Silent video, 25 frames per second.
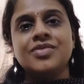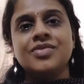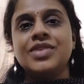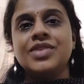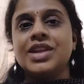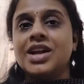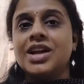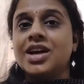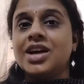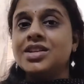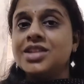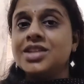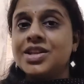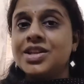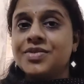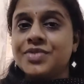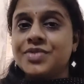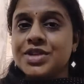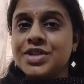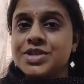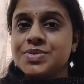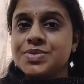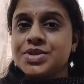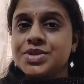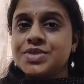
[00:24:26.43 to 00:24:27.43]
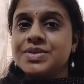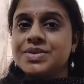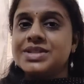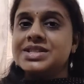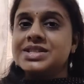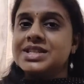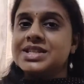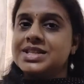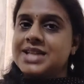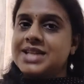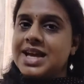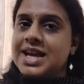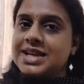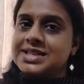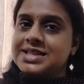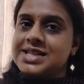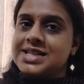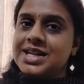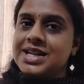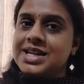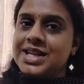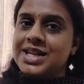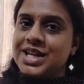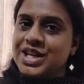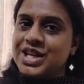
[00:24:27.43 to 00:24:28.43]
We learned the difference between
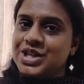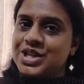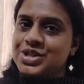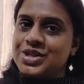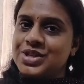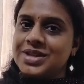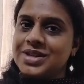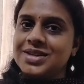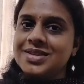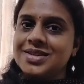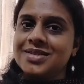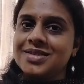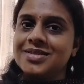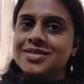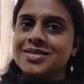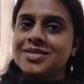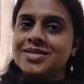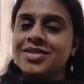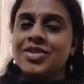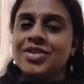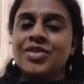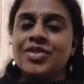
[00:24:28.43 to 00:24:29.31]
syntax and diction.